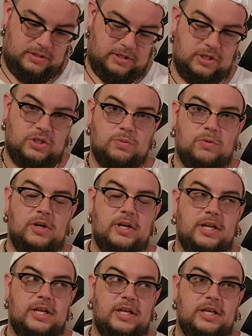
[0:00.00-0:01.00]
This
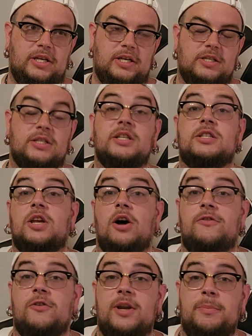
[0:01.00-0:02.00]
one is
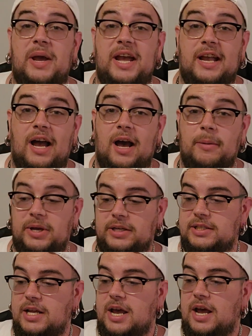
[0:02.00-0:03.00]
Discovery Bay Comics.